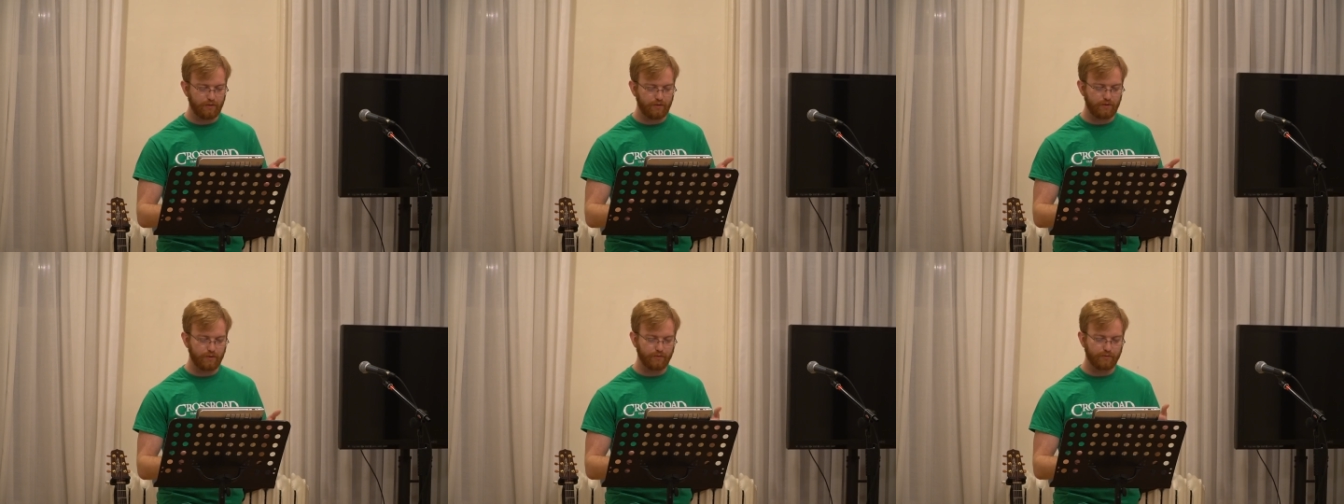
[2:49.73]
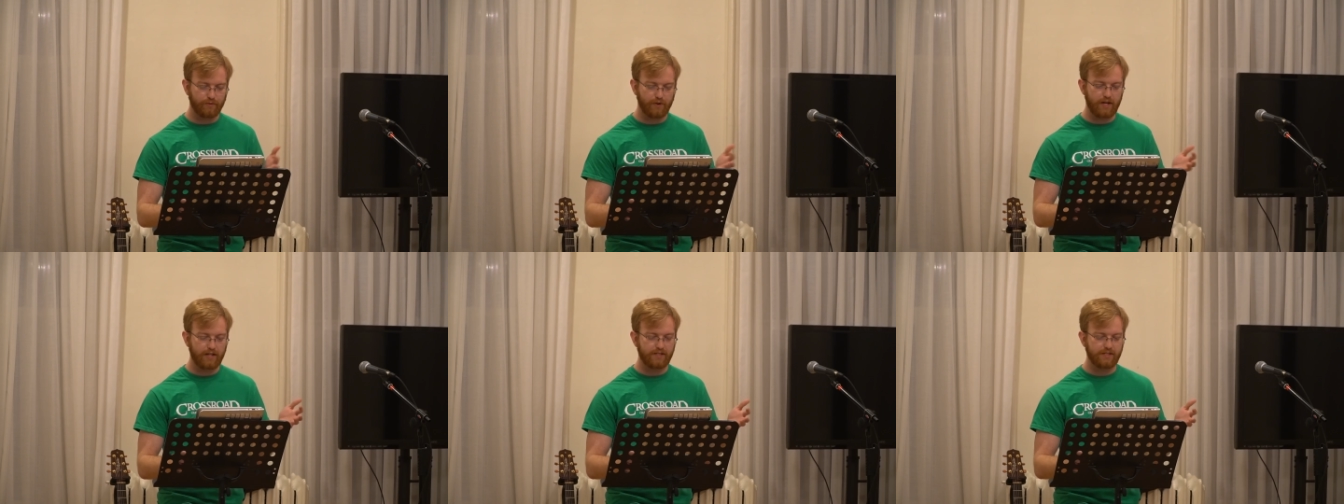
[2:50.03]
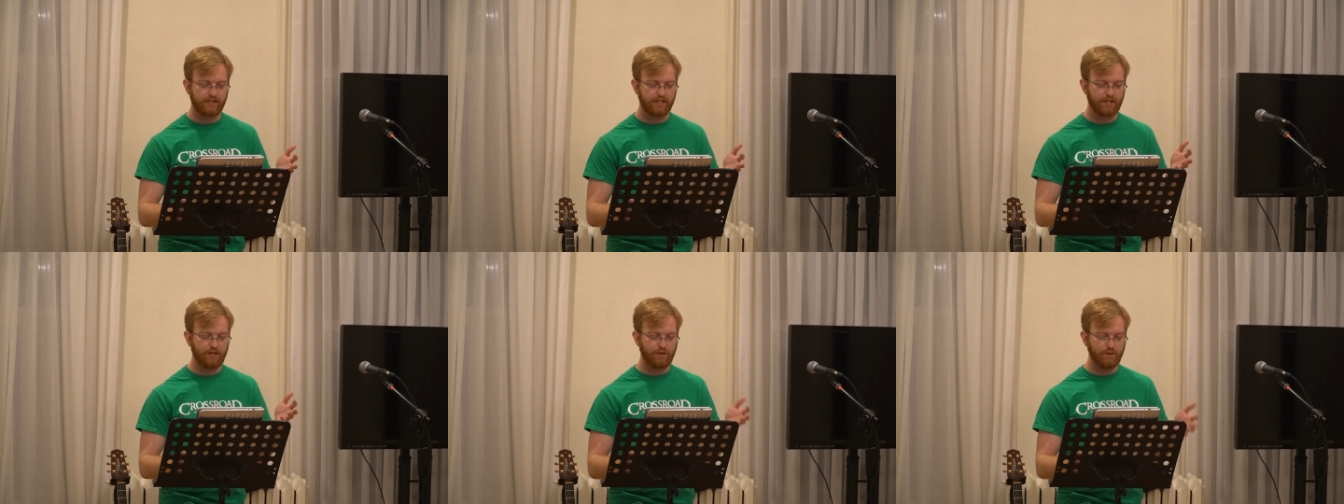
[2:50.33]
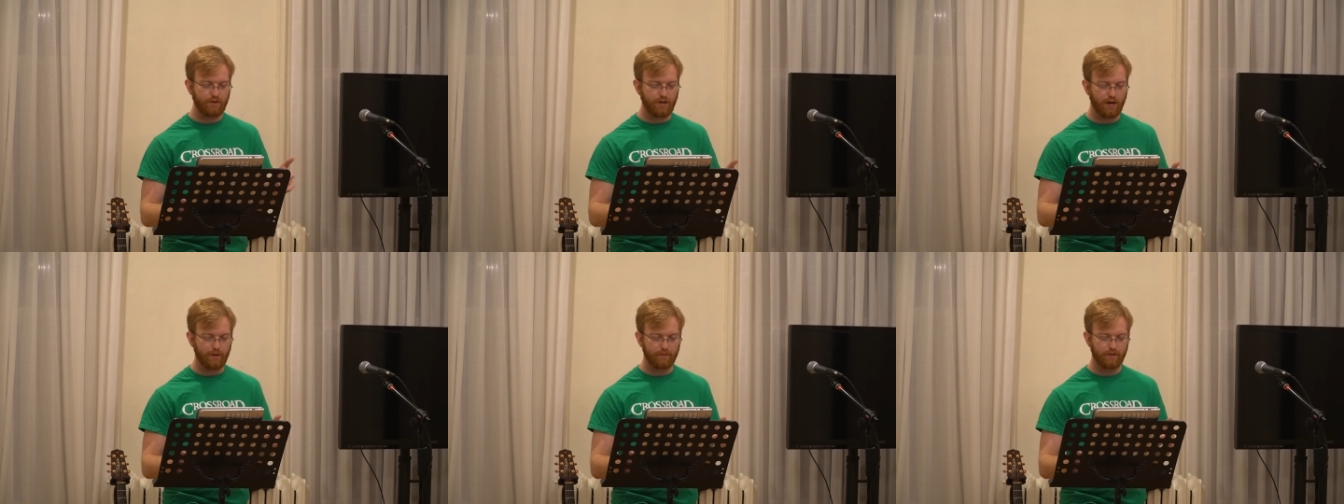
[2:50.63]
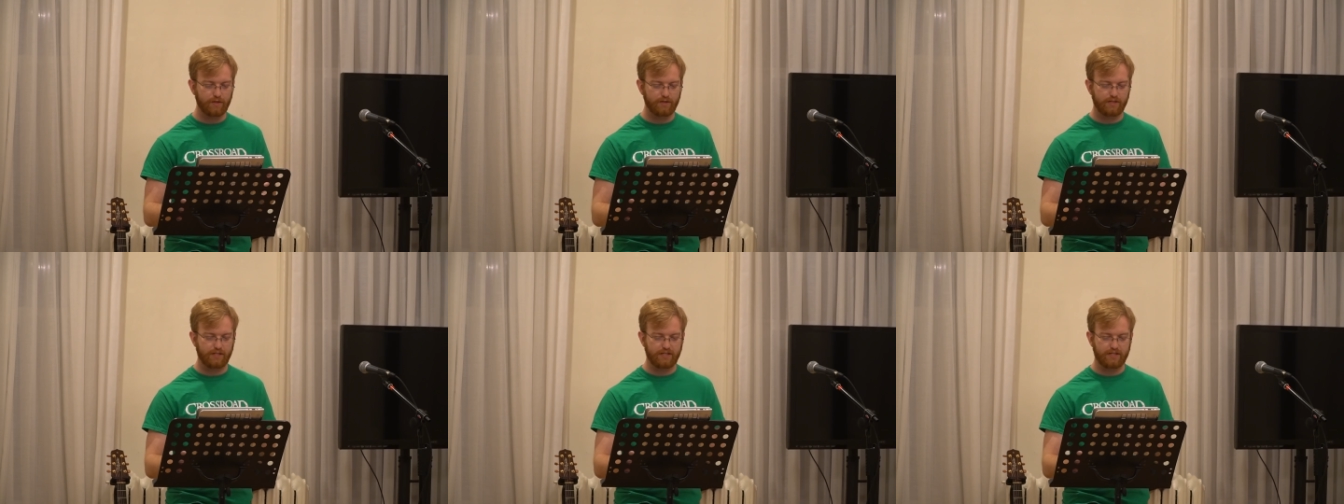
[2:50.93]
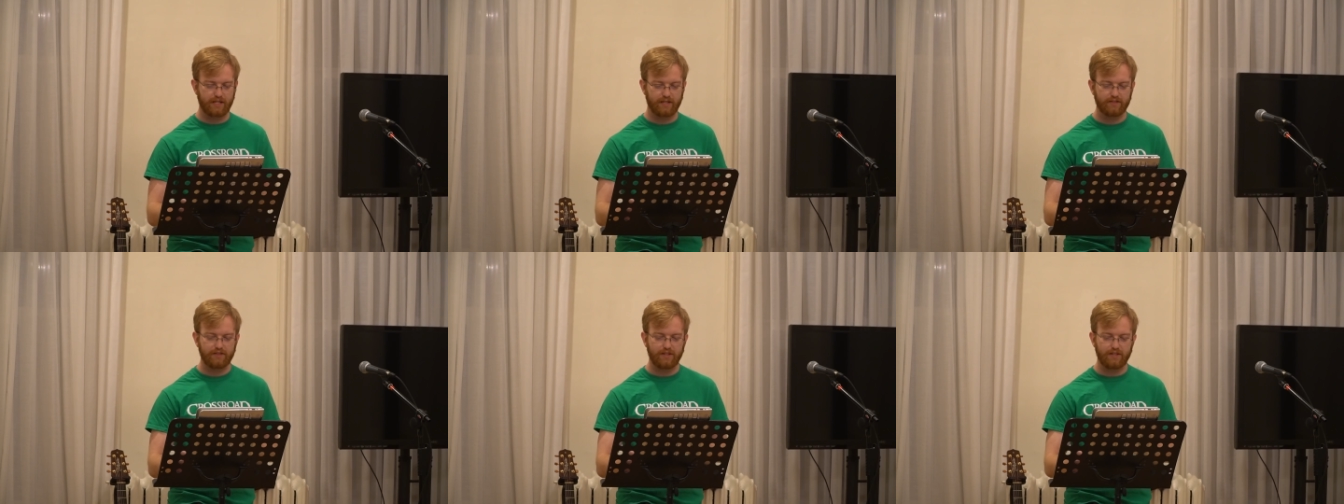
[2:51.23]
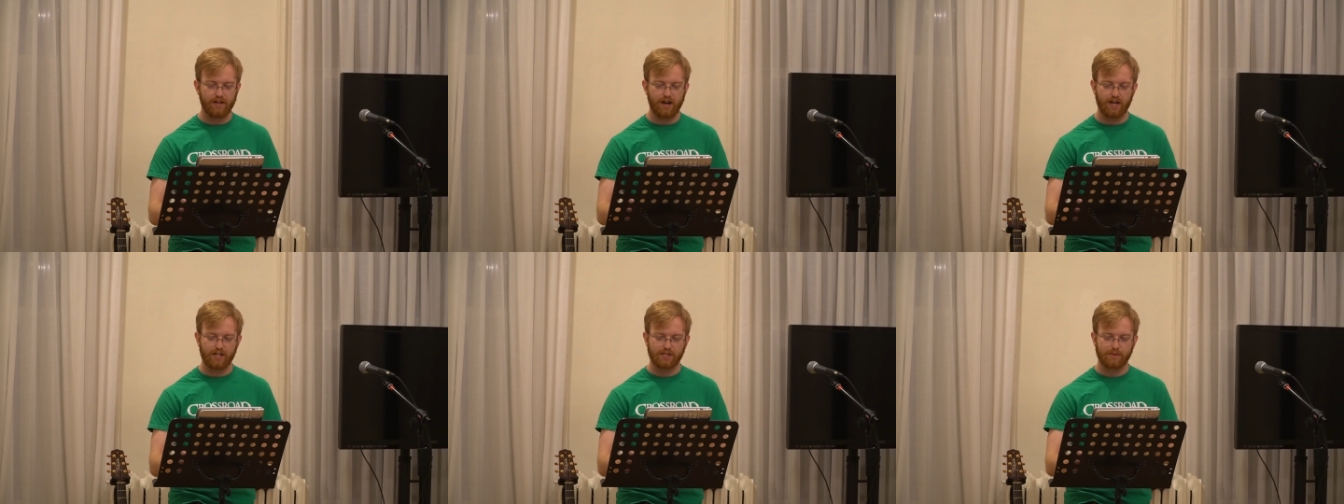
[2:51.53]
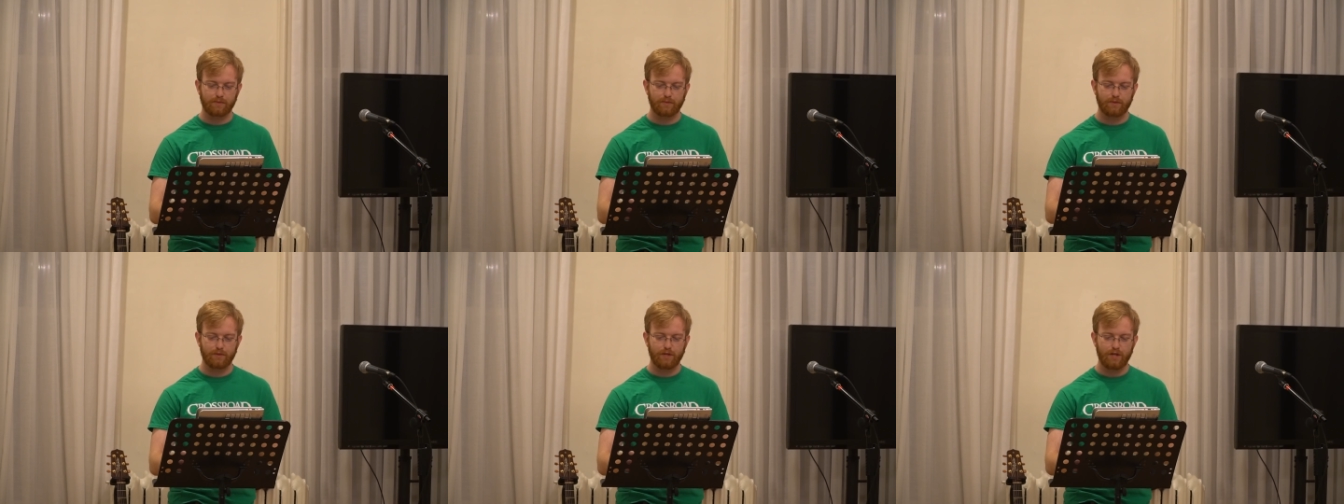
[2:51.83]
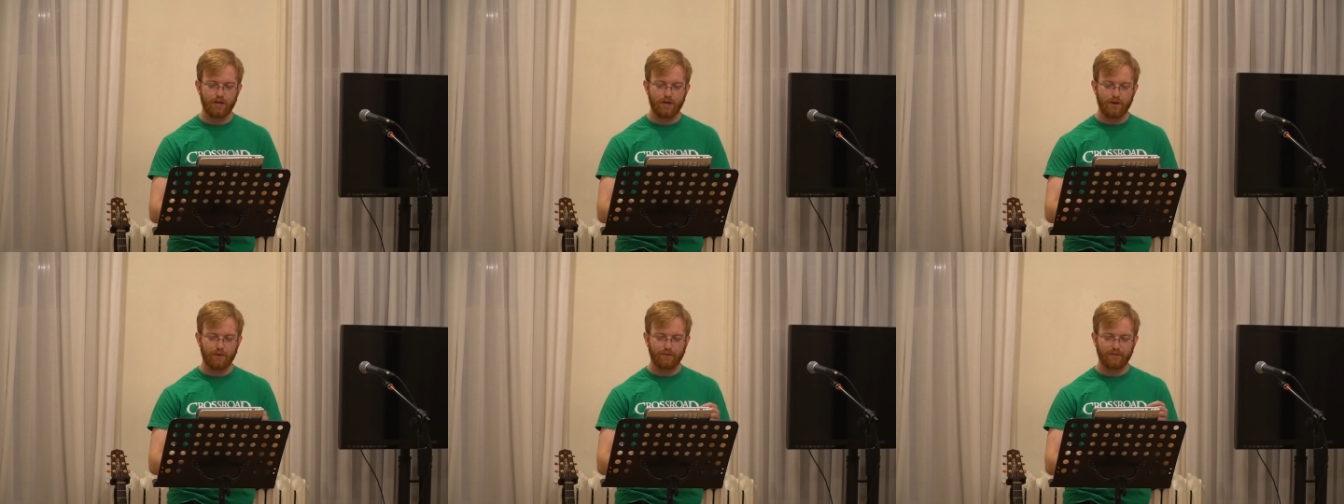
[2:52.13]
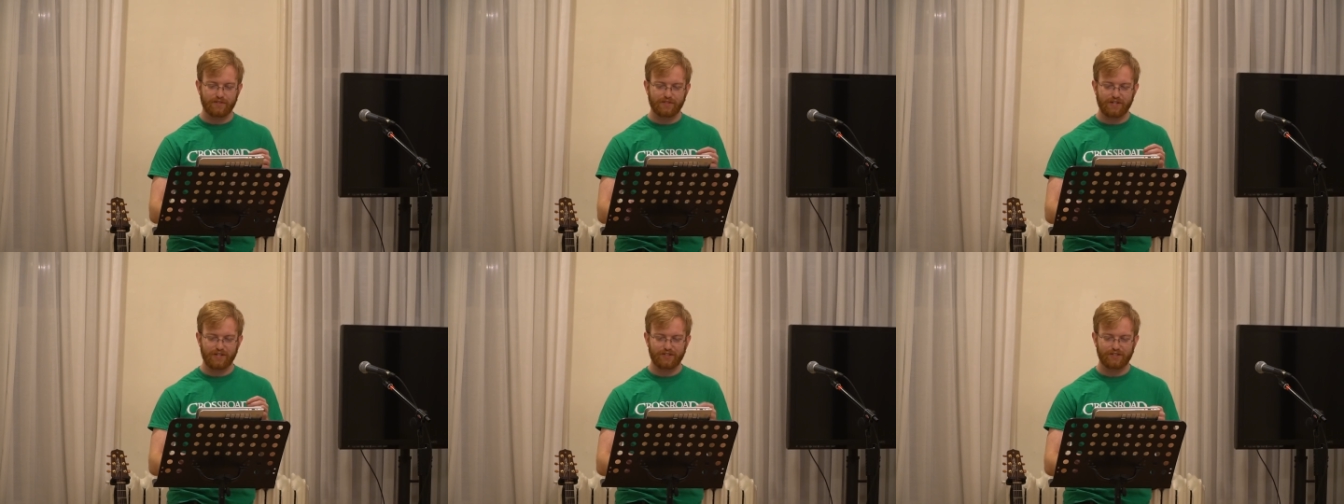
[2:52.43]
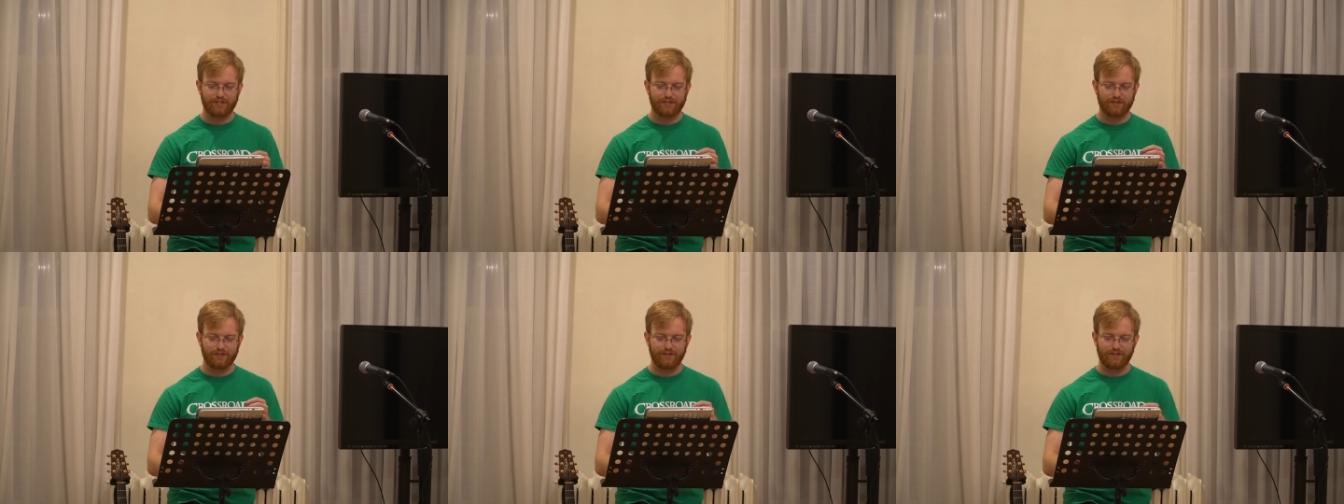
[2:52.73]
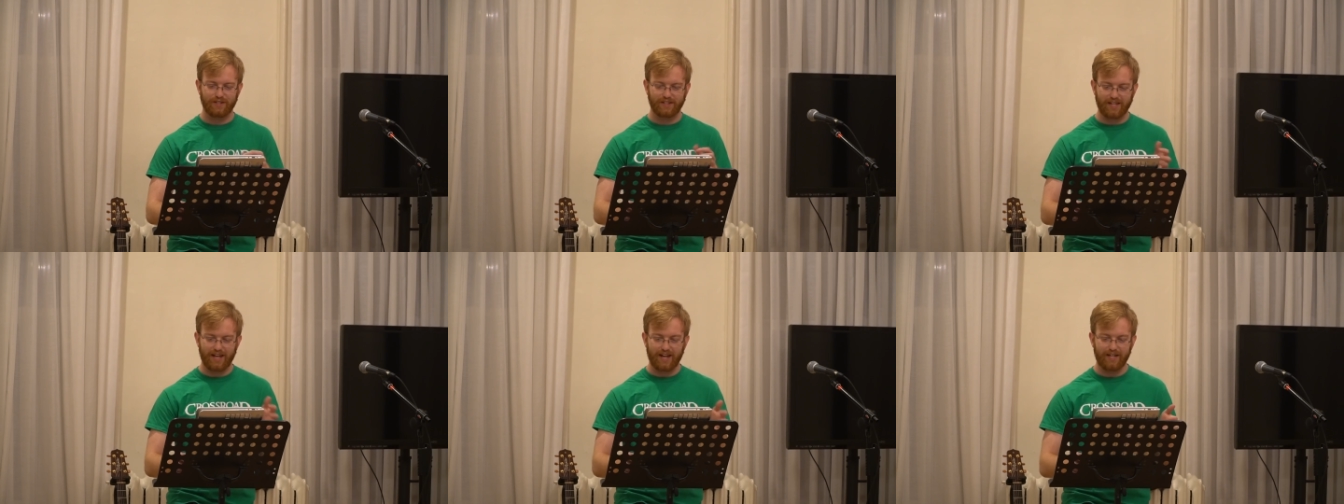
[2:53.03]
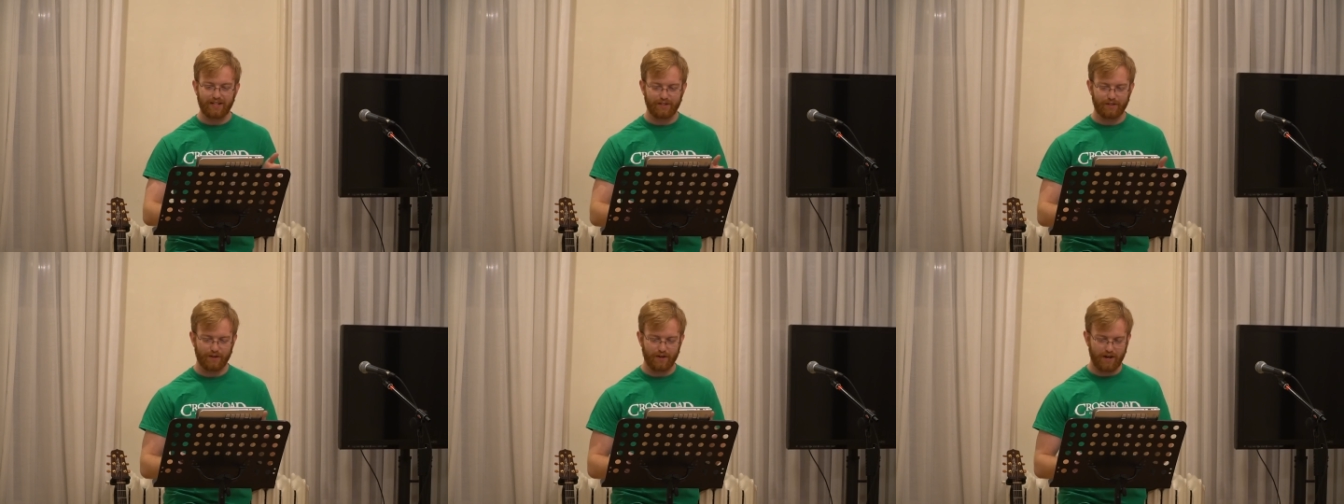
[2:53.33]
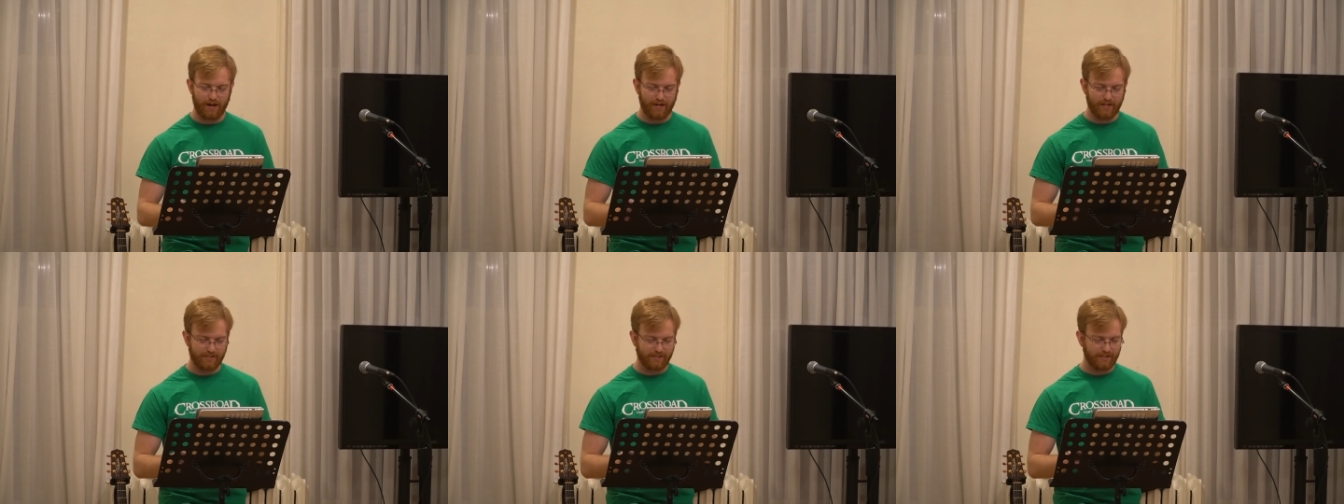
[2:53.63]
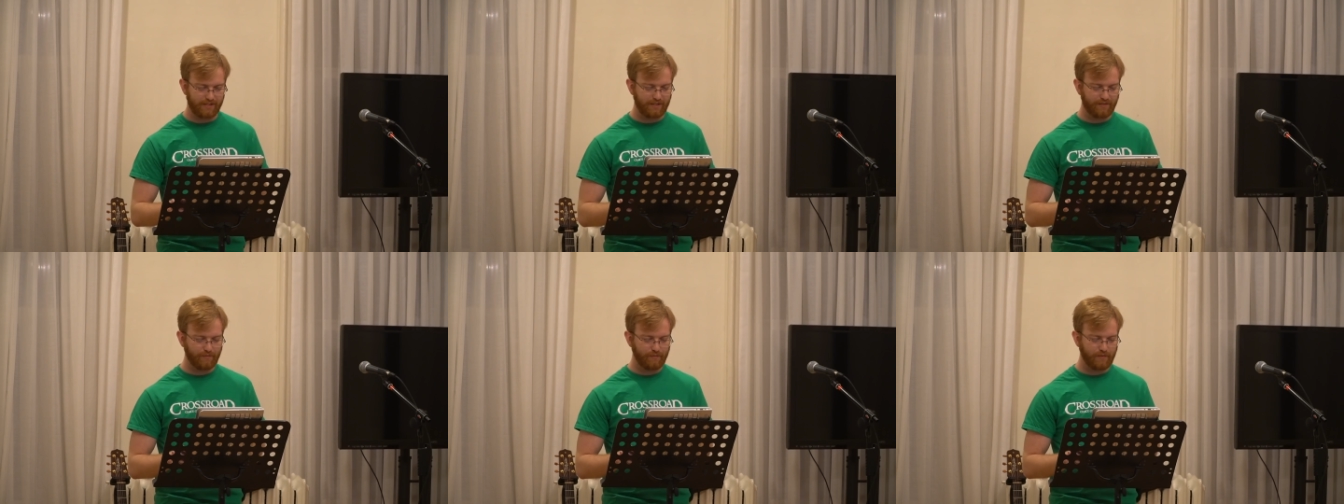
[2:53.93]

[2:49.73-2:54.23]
your friends and newcomers and telling the gospel with such delight in your eyes.